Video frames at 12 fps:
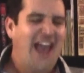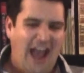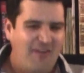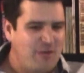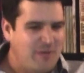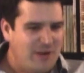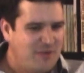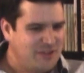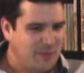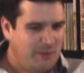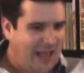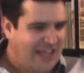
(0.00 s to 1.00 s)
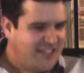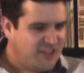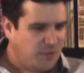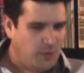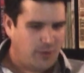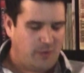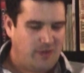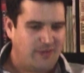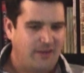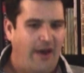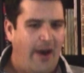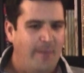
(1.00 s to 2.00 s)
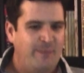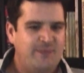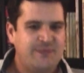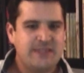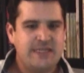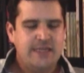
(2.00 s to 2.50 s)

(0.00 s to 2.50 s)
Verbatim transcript: Everybody was a blast to work with. Um,